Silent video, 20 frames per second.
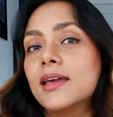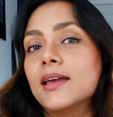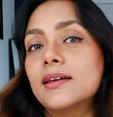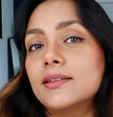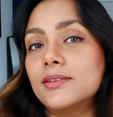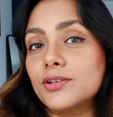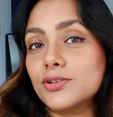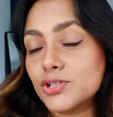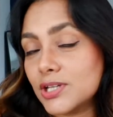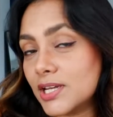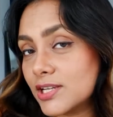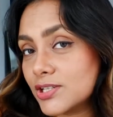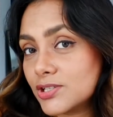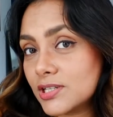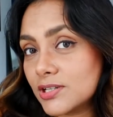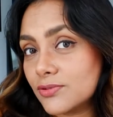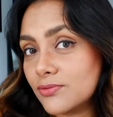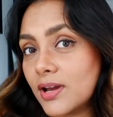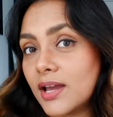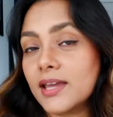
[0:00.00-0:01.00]
the
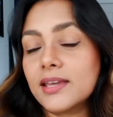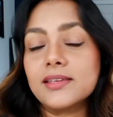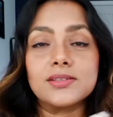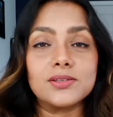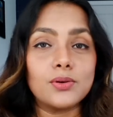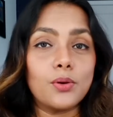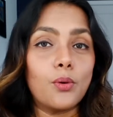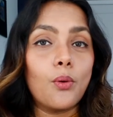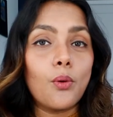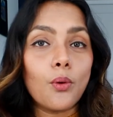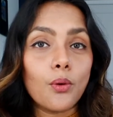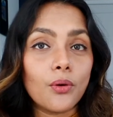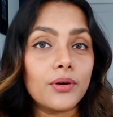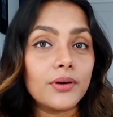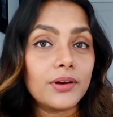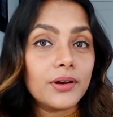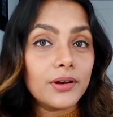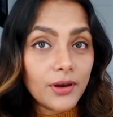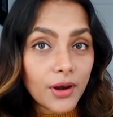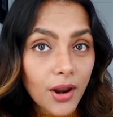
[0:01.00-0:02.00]
GHD Rise or
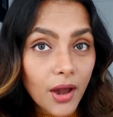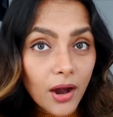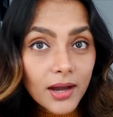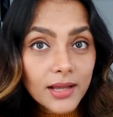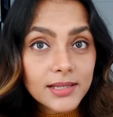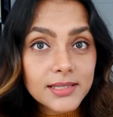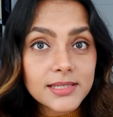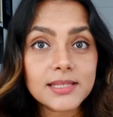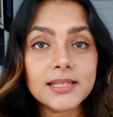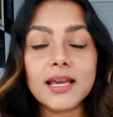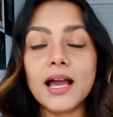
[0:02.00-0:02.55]
not.